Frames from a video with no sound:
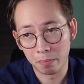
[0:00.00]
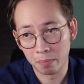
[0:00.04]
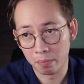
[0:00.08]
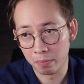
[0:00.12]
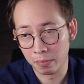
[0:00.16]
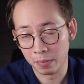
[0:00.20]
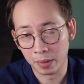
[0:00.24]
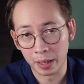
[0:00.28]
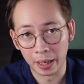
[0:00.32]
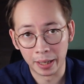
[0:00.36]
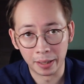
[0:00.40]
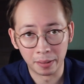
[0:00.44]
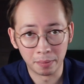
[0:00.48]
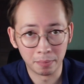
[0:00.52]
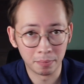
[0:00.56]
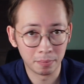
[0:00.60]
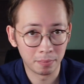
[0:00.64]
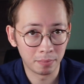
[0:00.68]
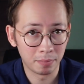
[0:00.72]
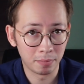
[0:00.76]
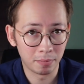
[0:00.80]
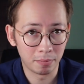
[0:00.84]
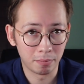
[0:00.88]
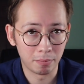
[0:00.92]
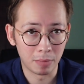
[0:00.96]
like
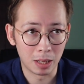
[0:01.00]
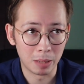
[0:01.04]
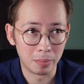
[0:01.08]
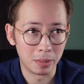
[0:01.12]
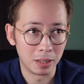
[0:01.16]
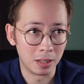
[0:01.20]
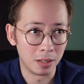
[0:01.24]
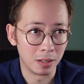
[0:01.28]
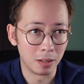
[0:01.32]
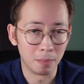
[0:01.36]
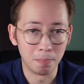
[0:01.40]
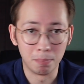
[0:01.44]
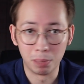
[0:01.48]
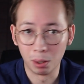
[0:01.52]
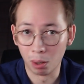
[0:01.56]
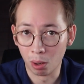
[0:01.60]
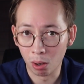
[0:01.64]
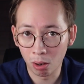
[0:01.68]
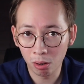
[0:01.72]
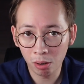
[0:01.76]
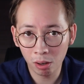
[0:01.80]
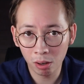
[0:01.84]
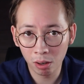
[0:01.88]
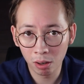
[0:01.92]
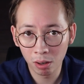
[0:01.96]
maybe a
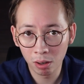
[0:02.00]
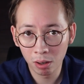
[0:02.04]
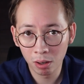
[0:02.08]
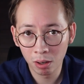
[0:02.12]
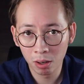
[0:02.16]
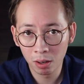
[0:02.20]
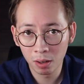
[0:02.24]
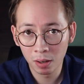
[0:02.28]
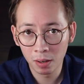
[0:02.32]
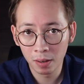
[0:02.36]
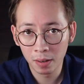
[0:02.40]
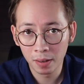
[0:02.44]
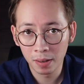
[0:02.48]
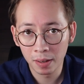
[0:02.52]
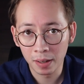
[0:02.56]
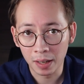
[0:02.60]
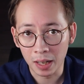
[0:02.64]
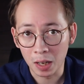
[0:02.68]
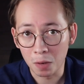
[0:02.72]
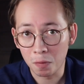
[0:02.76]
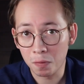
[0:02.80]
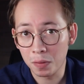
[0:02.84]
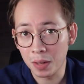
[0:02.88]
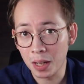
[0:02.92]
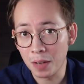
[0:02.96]
blog,
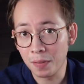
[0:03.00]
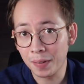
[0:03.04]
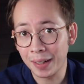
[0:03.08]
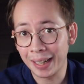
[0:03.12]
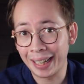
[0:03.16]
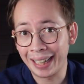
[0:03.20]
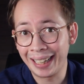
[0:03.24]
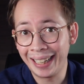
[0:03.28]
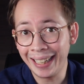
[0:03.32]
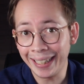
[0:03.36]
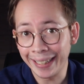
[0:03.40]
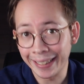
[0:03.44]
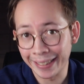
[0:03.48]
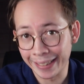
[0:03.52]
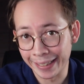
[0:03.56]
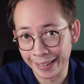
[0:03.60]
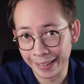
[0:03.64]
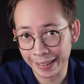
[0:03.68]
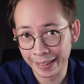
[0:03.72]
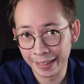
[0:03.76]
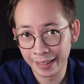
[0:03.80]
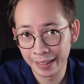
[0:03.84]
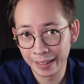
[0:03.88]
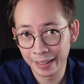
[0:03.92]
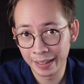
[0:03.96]
if they've clicked
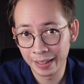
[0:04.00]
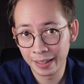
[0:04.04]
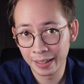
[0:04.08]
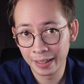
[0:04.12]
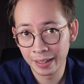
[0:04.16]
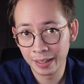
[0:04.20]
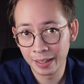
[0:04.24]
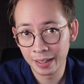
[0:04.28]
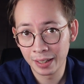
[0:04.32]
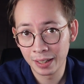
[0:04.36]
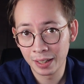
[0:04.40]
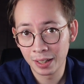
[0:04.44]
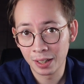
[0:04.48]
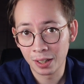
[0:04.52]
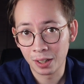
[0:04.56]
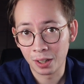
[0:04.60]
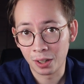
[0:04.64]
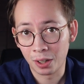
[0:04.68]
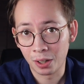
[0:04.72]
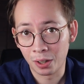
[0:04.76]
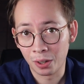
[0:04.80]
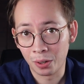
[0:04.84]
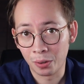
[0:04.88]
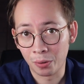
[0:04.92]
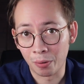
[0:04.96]
it,
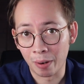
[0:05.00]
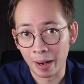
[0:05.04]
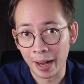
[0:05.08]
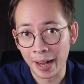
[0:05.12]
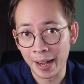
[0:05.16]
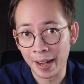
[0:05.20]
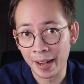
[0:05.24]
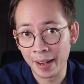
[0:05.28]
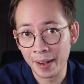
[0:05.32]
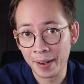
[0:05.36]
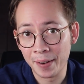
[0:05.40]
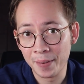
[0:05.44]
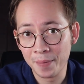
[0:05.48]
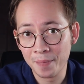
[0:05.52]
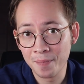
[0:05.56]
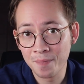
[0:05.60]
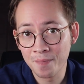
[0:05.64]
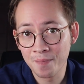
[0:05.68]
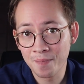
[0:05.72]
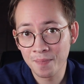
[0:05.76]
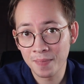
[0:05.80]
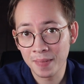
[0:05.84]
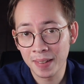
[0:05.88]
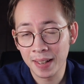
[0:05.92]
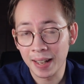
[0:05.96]
right?
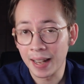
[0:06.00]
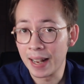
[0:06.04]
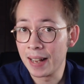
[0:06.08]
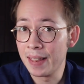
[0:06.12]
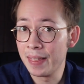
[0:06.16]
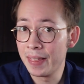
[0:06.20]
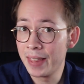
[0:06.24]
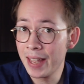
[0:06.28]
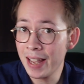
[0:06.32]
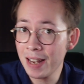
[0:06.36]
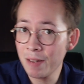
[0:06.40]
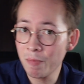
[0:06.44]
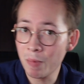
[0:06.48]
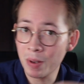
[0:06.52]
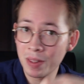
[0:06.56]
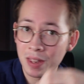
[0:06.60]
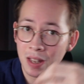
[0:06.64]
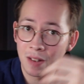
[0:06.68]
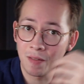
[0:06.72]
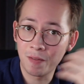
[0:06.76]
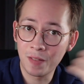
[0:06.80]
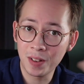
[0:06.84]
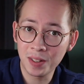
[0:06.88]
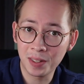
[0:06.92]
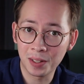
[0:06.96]
And then when they
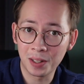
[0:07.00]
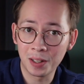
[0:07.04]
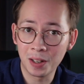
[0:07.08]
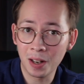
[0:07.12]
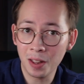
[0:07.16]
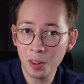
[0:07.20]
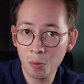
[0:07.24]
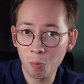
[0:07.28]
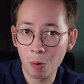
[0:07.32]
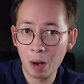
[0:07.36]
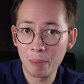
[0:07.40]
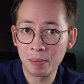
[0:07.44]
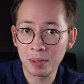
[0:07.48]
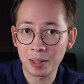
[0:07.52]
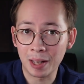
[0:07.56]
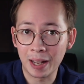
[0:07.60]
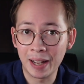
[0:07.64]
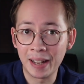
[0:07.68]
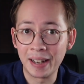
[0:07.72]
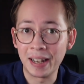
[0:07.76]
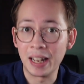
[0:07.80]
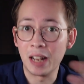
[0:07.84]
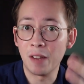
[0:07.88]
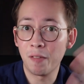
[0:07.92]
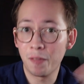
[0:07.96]
visit another
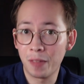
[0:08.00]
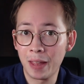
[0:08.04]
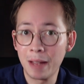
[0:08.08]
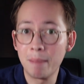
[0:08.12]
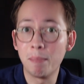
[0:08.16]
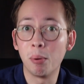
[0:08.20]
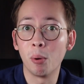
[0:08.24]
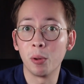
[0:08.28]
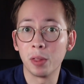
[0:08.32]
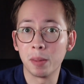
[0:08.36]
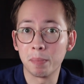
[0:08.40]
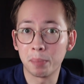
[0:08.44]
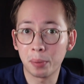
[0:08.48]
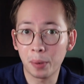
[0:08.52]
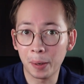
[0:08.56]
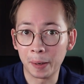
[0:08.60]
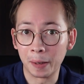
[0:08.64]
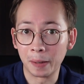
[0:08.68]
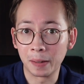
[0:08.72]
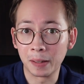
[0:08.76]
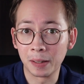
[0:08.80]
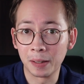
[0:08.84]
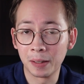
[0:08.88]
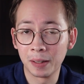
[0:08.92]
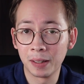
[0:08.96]
website, if they bought the
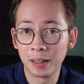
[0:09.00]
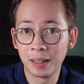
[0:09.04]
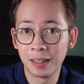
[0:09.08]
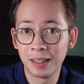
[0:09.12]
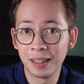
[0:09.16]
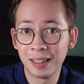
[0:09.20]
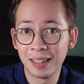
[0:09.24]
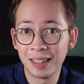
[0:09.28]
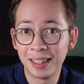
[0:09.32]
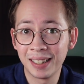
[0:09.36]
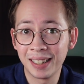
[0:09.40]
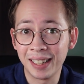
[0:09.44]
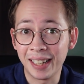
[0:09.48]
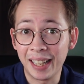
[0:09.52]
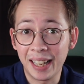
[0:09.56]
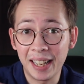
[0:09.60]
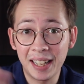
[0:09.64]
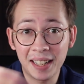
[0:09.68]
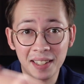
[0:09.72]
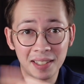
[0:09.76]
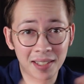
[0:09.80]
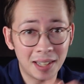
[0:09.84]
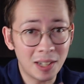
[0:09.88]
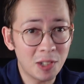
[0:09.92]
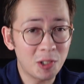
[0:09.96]
product. It
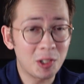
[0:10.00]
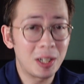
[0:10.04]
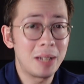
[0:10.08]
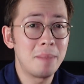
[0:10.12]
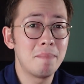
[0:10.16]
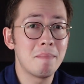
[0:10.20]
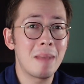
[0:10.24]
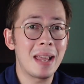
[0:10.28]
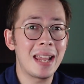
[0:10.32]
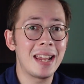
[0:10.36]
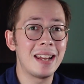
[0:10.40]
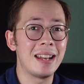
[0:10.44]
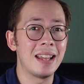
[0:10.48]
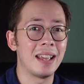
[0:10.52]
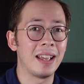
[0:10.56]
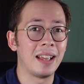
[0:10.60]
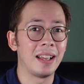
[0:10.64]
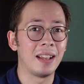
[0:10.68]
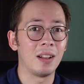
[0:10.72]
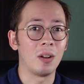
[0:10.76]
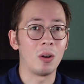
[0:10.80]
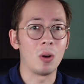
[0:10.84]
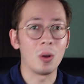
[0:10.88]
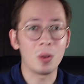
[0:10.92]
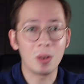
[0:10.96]
essentially made
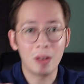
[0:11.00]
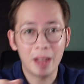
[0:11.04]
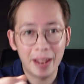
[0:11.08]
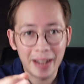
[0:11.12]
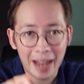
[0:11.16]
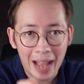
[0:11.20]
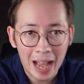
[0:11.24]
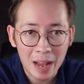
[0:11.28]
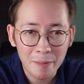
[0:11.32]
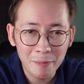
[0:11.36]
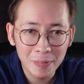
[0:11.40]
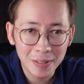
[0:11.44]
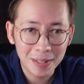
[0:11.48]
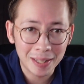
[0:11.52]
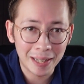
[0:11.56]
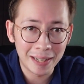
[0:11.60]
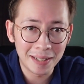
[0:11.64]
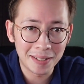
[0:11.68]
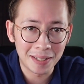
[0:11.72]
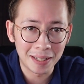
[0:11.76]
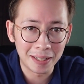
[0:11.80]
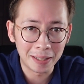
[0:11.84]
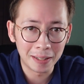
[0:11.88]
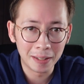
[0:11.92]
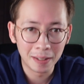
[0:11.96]
online
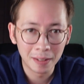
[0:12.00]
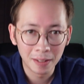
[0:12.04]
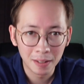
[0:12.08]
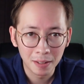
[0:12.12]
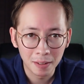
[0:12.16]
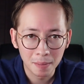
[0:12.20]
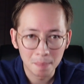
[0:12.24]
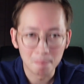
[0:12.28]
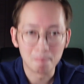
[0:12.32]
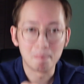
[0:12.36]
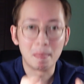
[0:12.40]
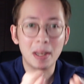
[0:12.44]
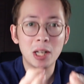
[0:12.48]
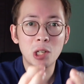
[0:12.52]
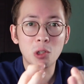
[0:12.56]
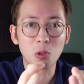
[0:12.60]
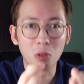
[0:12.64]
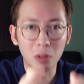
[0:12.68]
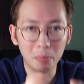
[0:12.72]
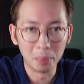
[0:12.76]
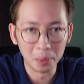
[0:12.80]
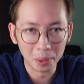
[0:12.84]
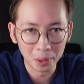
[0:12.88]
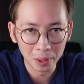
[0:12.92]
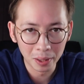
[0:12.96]
advertising
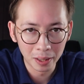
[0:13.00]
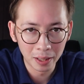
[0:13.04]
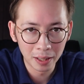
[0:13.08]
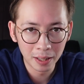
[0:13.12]
measurable.